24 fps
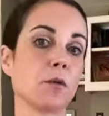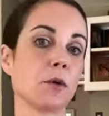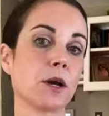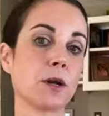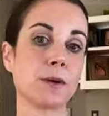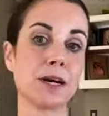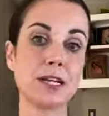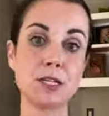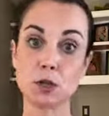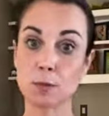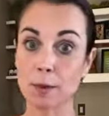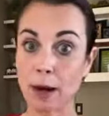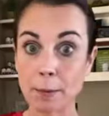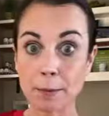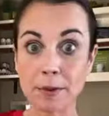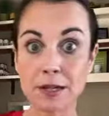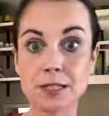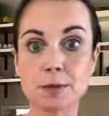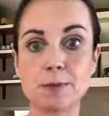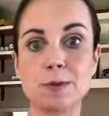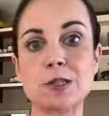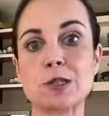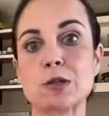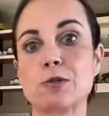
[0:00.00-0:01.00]
What do I do about
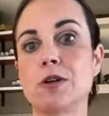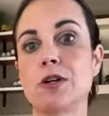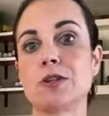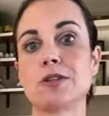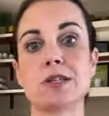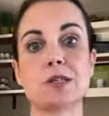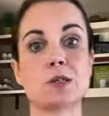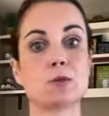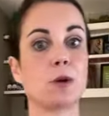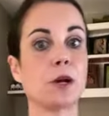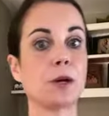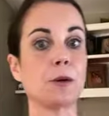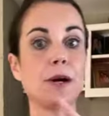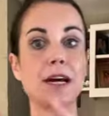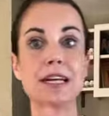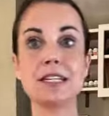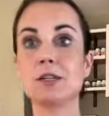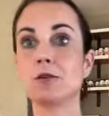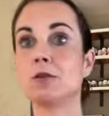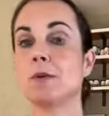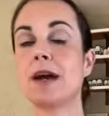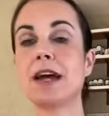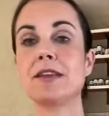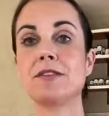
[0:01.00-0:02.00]
multiple sclerosis? What do I
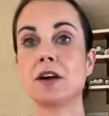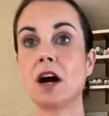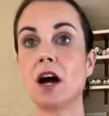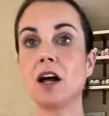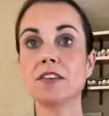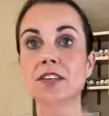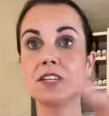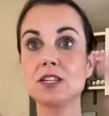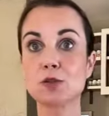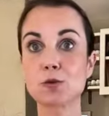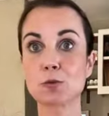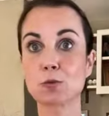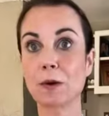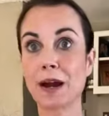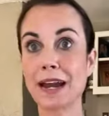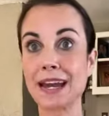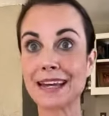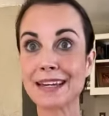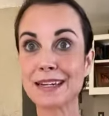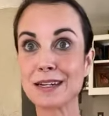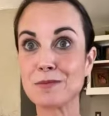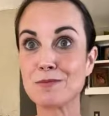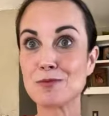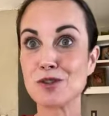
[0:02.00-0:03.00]
do? And all these
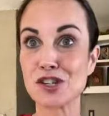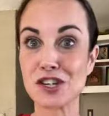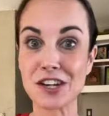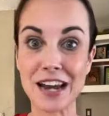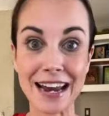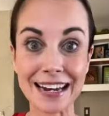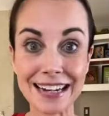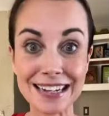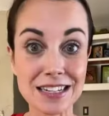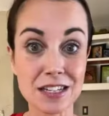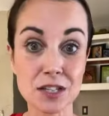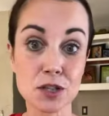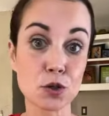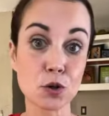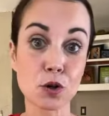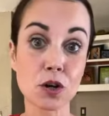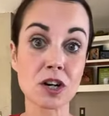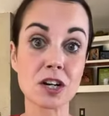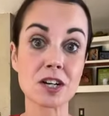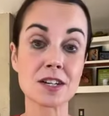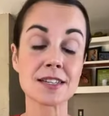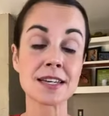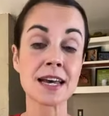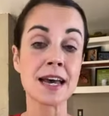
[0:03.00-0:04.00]
random genetic
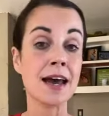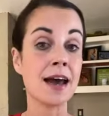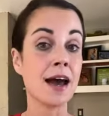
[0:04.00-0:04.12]
disorders.